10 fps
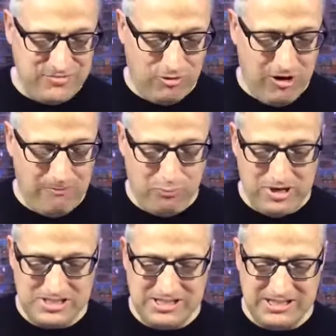for our
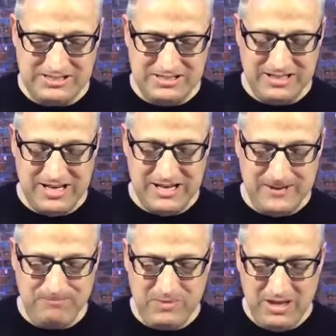president
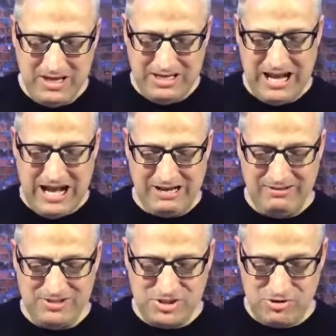today in handling
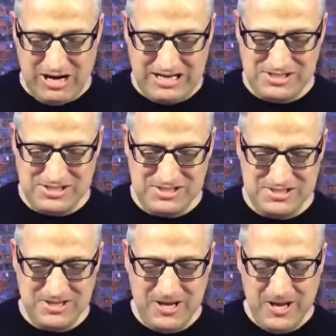this crisis.
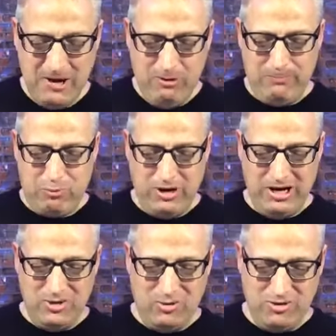We pray,
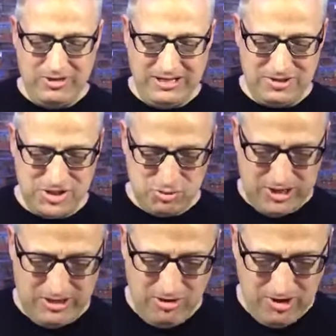Lord, that the
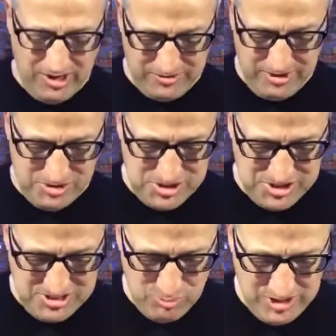strain on our healthcare
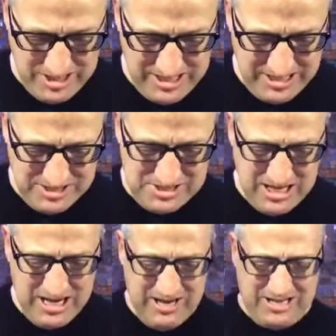system would ease,
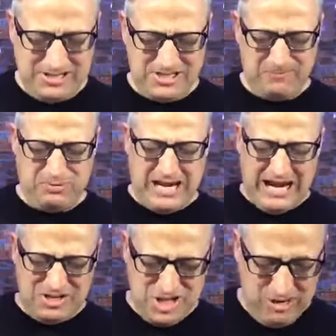that the
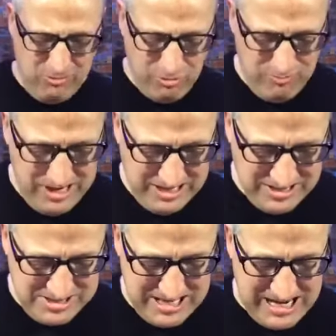supply chain would remain
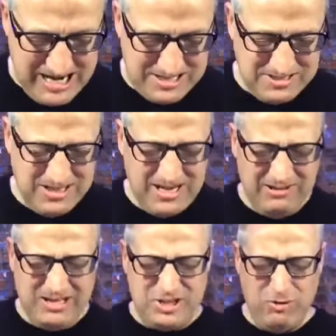intact,
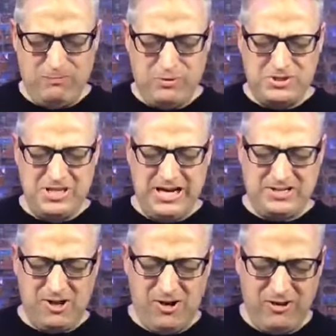that you would
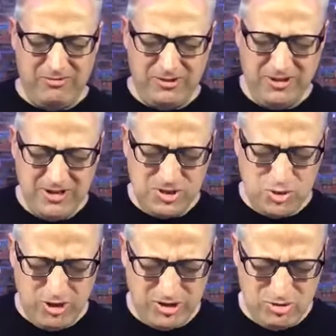protect all of the
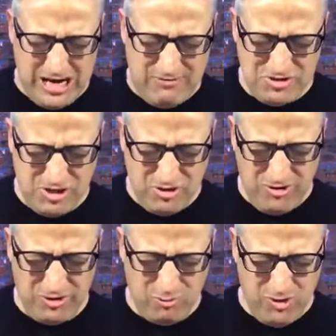truck drivers that are
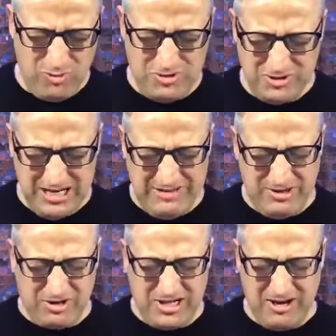on the road today that
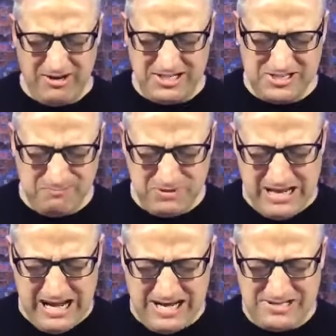are carrying
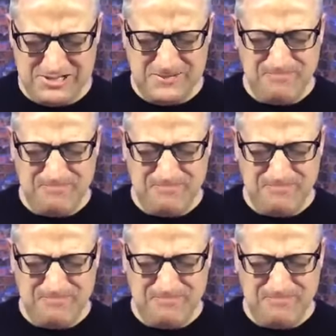supplies.